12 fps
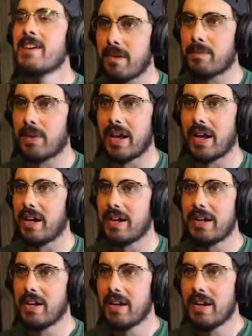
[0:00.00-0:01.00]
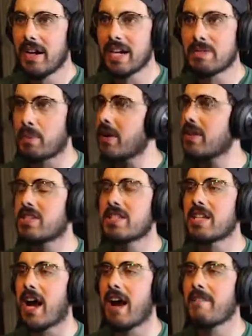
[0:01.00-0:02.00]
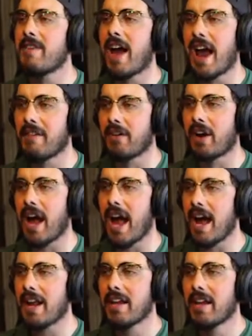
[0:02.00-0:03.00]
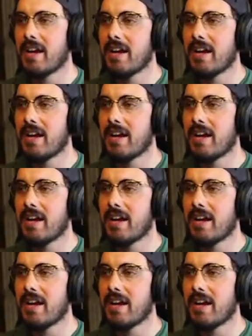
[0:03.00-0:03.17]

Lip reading: gameplay experiences I've ever had.